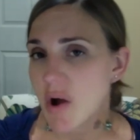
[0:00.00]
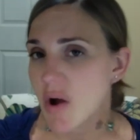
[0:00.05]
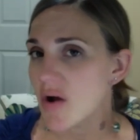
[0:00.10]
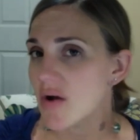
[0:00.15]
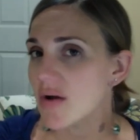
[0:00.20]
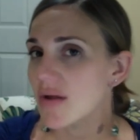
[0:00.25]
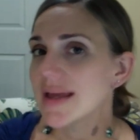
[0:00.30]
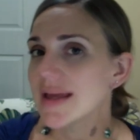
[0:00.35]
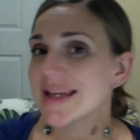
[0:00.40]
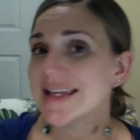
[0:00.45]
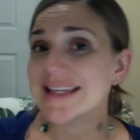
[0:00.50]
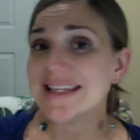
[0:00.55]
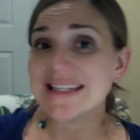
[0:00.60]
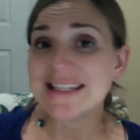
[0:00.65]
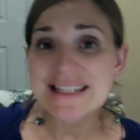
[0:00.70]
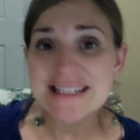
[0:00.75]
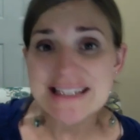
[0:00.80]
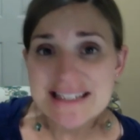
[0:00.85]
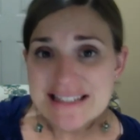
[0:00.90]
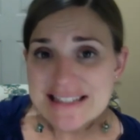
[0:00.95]

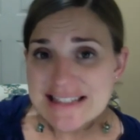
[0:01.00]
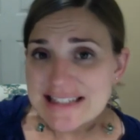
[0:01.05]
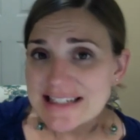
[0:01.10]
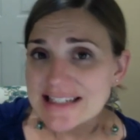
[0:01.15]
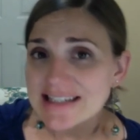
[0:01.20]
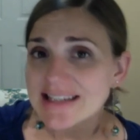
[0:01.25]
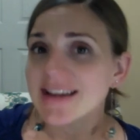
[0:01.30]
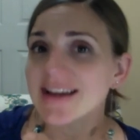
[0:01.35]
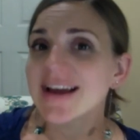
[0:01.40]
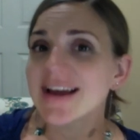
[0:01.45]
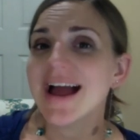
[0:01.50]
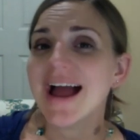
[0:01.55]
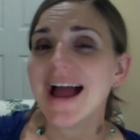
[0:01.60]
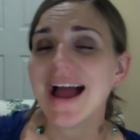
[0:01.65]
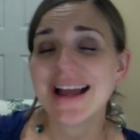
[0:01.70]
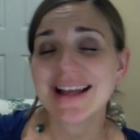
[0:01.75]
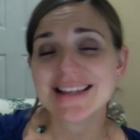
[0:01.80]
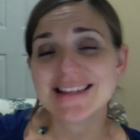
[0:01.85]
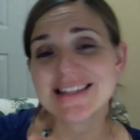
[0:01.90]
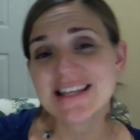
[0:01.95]
easy
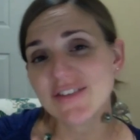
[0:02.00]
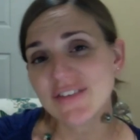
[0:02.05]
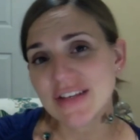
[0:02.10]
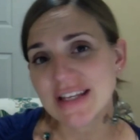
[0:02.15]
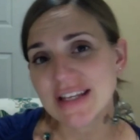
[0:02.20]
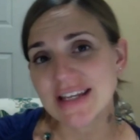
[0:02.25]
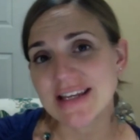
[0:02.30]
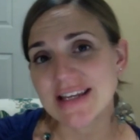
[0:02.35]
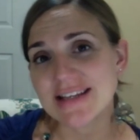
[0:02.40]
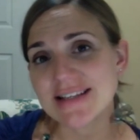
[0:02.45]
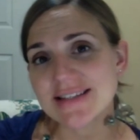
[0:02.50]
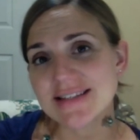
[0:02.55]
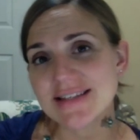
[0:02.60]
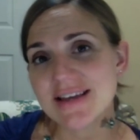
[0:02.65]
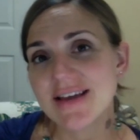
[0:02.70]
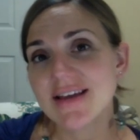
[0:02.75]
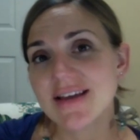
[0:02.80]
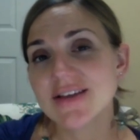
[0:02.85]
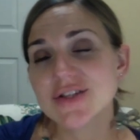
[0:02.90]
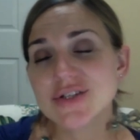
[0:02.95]
activities
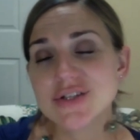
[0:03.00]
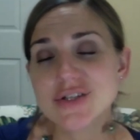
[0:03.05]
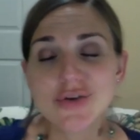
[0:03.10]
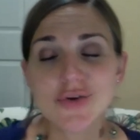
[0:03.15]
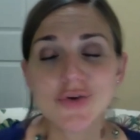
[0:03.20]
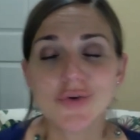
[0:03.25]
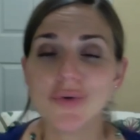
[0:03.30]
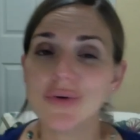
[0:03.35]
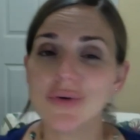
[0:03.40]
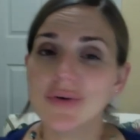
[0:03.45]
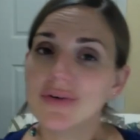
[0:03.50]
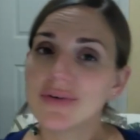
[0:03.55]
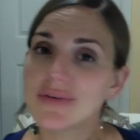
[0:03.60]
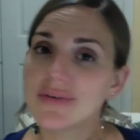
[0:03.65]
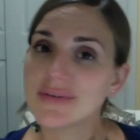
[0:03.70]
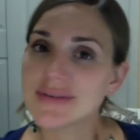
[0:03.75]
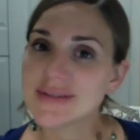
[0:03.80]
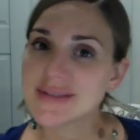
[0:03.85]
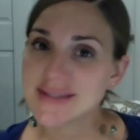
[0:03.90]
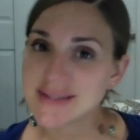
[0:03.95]
to
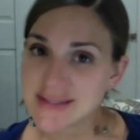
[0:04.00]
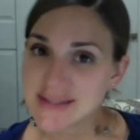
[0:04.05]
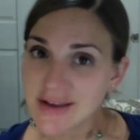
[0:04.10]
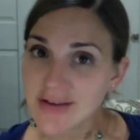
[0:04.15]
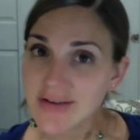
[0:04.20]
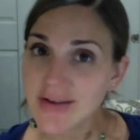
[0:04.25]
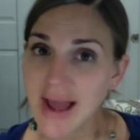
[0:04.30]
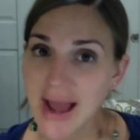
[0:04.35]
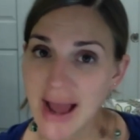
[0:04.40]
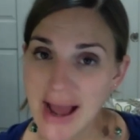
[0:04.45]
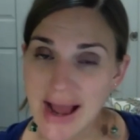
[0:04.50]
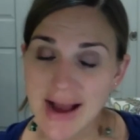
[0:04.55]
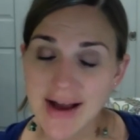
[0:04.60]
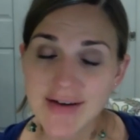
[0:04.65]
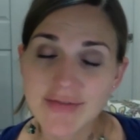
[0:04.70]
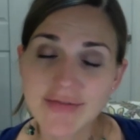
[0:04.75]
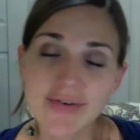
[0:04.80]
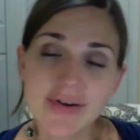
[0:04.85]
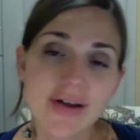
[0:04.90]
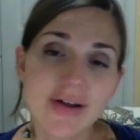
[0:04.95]
still have
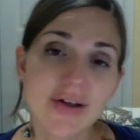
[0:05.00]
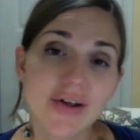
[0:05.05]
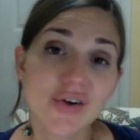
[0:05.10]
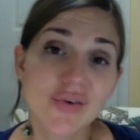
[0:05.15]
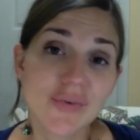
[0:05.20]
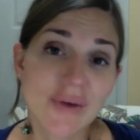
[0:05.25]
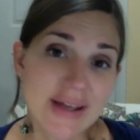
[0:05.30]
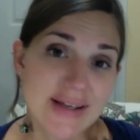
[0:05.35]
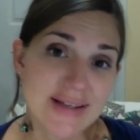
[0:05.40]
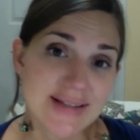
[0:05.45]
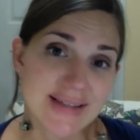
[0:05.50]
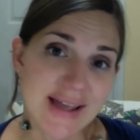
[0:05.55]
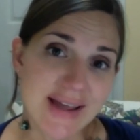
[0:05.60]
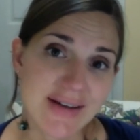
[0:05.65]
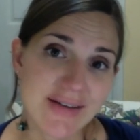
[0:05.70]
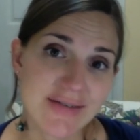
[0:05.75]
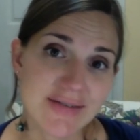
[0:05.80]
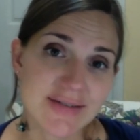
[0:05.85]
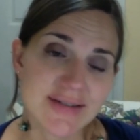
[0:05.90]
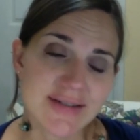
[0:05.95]
great
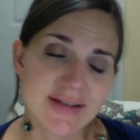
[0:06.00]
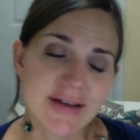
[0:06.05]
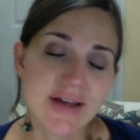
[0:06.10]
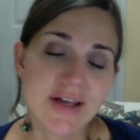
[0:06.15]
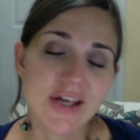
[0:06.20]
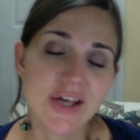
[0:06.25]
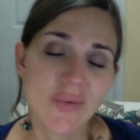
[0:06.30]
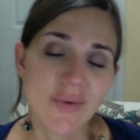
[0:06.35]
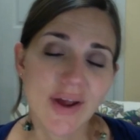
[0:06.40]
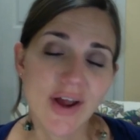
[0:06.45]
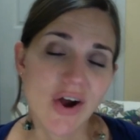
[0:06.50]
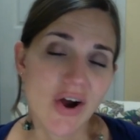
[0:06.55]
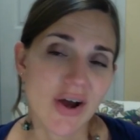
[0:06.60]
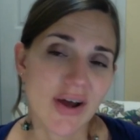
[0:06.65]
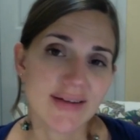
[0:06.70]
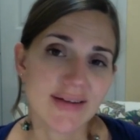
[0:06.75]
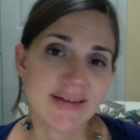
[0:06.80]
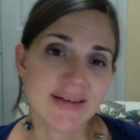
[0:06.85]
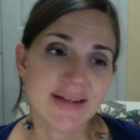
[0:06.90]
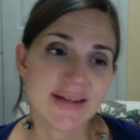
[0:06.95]
sales going
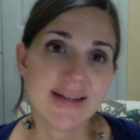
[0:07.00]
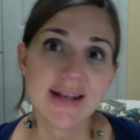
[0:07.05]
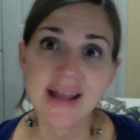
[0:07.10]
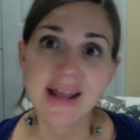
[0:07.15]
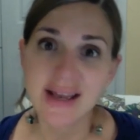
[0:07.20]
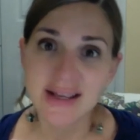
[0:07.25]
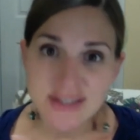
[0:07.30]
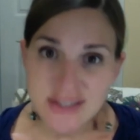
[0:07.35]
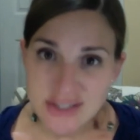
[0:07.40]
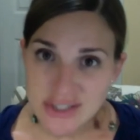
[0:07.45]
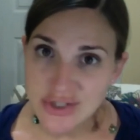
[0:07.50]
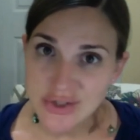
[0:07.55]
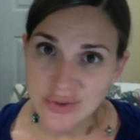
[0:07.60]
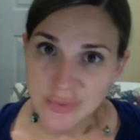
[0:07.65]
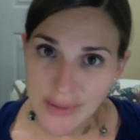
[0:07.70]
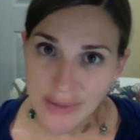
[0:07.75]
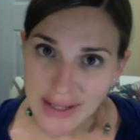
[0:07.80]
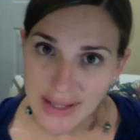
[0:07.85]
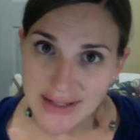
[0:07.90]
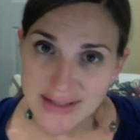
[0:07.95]
on in the next 2
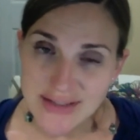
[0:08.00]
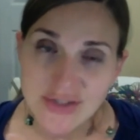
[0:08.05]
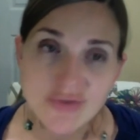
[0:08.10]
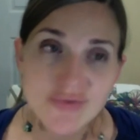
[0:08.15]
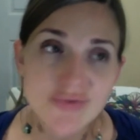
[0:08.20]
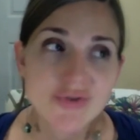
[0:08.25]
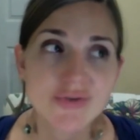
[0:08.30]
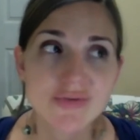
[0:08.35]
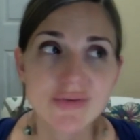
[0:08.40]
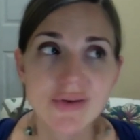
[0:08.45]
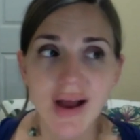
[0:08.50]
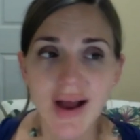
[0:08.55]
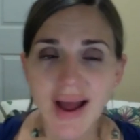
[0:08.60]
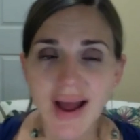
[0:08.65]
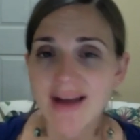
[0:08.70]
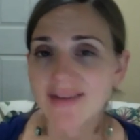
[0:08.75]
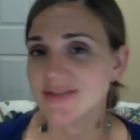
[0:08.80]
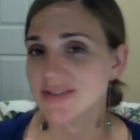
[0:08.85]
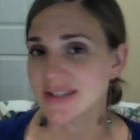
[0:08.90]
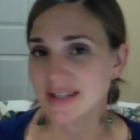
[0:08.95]
weeks. You do not
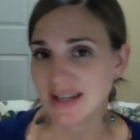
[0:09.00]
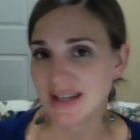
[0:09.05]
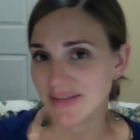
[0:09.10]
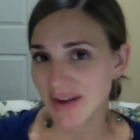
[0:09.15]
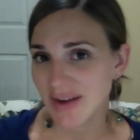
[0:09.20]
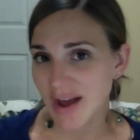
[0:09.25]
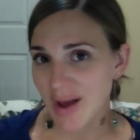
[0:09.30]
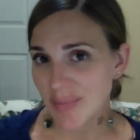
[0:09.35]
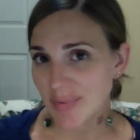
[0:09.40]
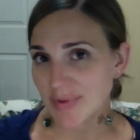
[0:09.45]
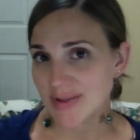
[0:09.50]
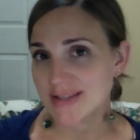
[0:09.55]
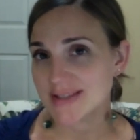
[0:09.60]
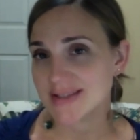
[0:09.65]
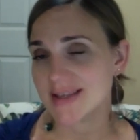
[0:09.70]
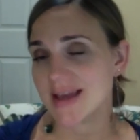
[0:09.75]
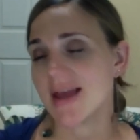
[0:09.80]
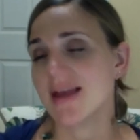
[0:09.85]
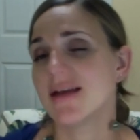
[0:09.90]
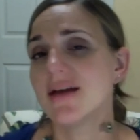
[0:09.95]
have to give up and
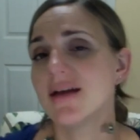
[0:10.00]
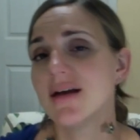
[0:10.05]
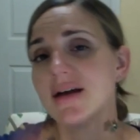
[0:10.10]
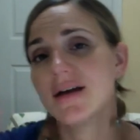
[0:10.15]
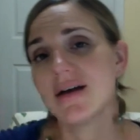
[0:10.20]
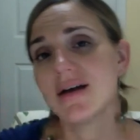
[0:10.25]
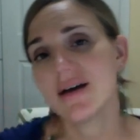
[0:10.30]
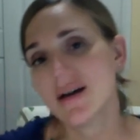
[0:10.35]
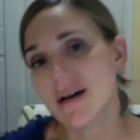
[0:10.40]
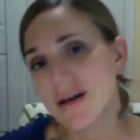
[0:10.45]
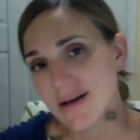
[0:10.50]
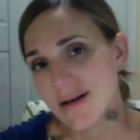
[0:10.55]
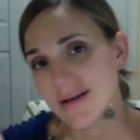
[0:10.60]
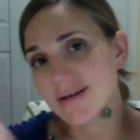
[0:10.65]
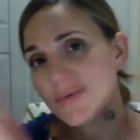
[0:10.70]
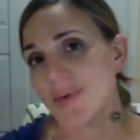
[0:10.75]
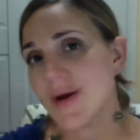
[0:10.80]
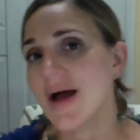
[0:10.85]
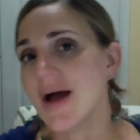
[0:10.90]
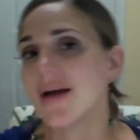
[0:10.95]
say, oh,
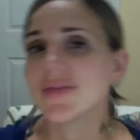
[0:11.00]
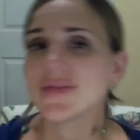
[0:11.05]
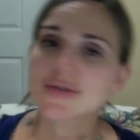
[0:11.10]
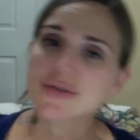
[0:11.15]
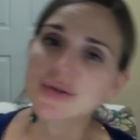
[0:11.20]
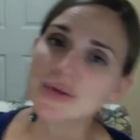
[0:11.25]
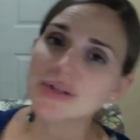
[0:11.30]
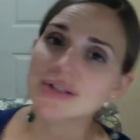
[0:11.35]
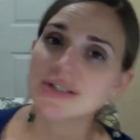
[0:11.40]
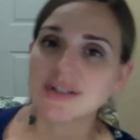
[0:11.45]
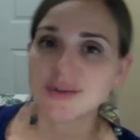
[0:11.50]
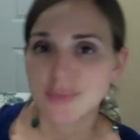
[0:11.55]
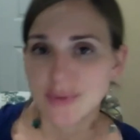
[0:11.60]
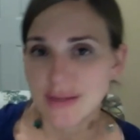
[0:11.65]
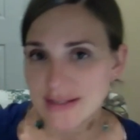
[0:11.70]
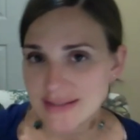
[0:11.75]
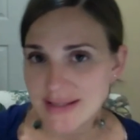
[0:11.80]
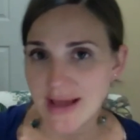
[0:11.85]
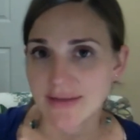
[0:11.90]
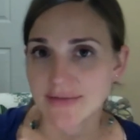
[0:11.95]
well, there's only 2
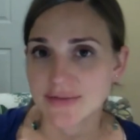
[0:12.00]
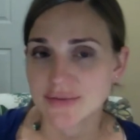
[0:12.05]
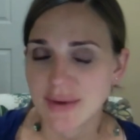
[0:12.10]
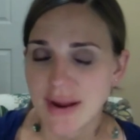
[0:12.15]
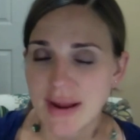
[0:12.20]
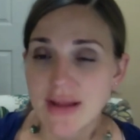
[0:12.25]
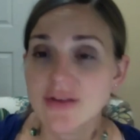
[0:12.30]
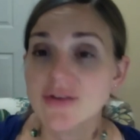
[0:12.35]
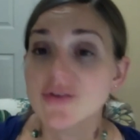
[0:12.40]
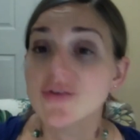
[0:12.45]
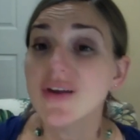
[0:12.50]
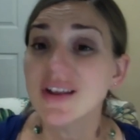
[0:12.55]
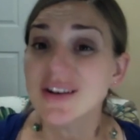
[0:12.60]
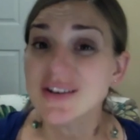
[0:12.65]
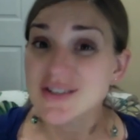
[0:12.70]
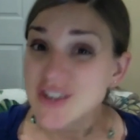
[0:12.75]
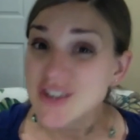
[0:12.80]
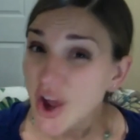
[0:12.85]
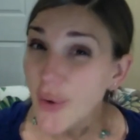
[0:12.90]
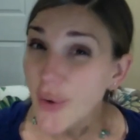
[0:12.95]
weeks left, right? You
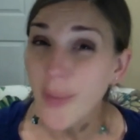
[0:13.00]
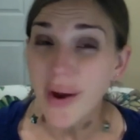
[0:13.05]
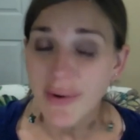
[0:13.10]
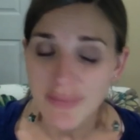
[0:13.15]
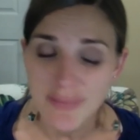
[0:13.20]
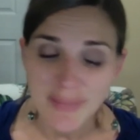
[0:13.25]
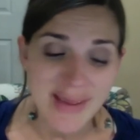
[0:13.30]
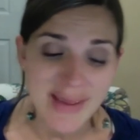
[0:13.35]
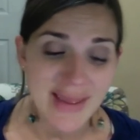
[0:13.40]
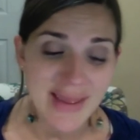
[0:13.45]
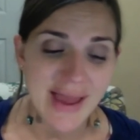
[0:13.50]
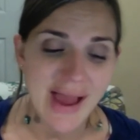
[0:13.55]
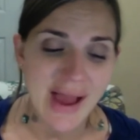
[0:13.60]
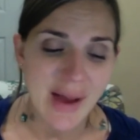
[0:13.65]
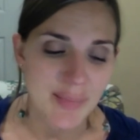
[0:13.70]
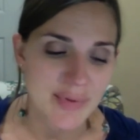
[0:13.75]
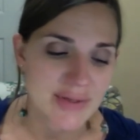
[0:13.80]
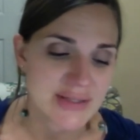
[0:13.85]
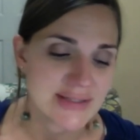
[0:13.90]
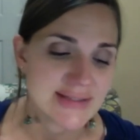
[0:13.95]
can go out and make it
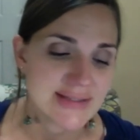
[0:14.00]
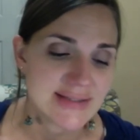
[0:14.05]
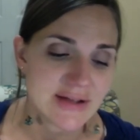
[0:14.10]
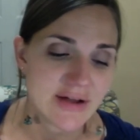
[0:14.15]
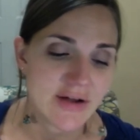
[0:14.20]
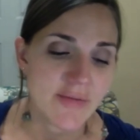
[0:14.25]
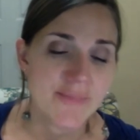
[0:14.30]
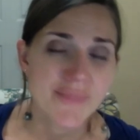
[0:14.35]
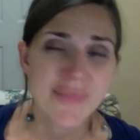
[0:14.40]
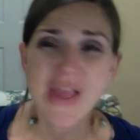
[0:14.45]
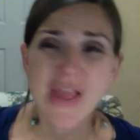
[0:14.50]
happen still.